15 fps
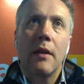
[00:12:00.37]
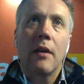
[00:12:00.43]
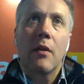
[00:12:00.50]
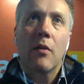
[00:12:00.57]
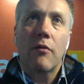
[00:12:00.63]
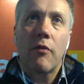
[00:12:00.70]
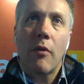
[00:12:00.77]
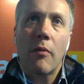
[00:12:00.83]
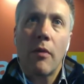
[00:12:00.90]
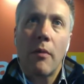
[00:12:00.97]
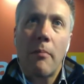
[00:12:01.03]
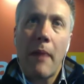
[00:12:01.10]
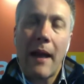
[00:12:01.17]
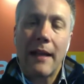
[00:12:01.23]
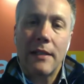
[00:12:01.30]
from the
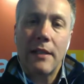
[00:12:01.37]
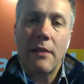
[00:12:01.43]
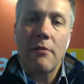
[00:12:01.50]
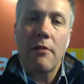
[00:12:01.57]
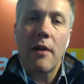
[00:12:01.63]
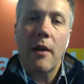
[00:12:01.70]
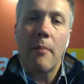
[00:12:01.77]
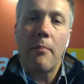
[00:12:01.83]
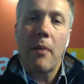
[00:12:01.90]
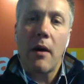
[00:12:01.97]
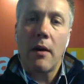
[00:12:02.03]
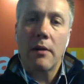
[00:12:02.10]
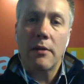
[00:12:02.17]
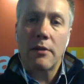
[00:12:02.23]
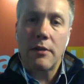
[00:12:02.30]
bacteria
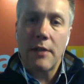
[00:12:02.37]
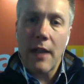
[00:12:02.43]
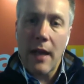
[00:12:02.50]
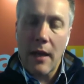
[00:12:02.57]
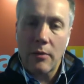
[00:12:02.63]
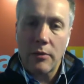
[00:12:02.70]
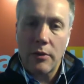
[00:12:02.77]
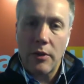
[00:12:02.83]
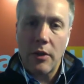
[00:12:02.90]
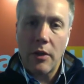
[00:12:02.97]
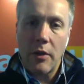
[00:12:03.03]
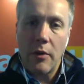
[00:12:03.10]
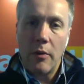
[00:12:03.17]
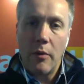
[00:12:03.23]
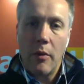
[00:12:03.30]
passed down to
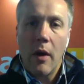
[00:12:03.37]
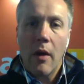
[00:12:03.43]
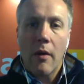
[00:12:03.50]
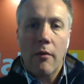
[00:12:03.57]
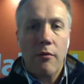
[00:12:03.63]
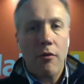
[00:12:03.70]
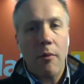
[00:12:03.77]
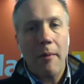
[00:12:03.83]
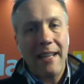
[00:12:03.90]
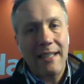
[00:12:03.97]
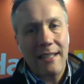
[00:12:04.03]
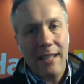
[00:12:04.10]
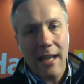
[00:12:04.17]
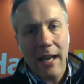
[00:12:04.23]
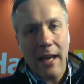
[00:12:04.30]
you from a
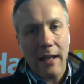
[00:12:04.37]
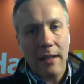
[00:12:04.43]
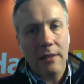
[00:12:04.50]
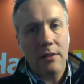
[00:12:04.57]
tick.